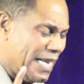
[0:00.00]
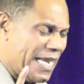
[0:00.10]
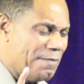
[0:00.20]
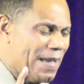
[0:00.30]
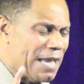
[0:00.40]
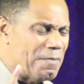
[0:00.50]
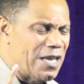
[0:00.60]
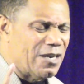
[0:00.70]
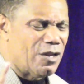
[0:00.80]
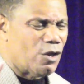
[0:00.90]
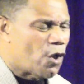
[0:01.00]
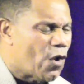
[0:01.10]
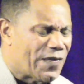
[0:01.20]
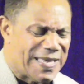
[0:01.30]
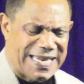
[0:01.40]
he made me a little
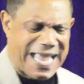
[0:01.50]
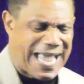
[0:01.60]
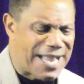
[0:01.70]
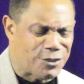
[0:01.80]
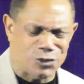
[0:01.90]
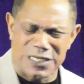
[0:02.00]
lower than the angels.